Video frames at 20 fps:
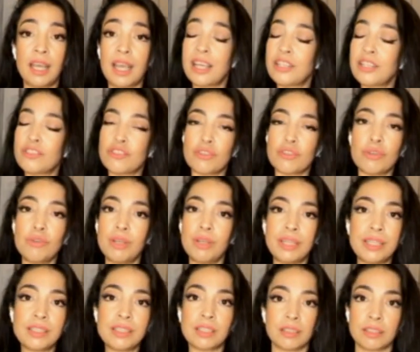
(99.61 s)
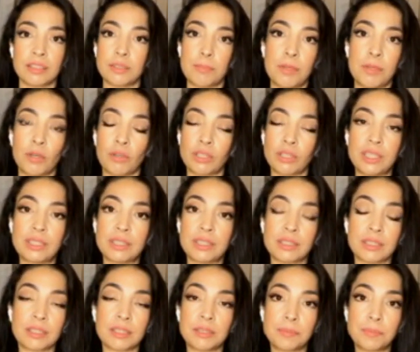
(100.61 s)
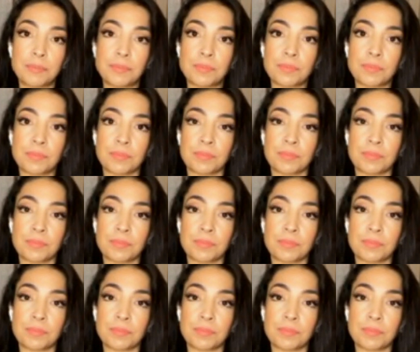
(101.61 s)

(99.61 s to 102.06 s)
it's too little, to be honest. Mm.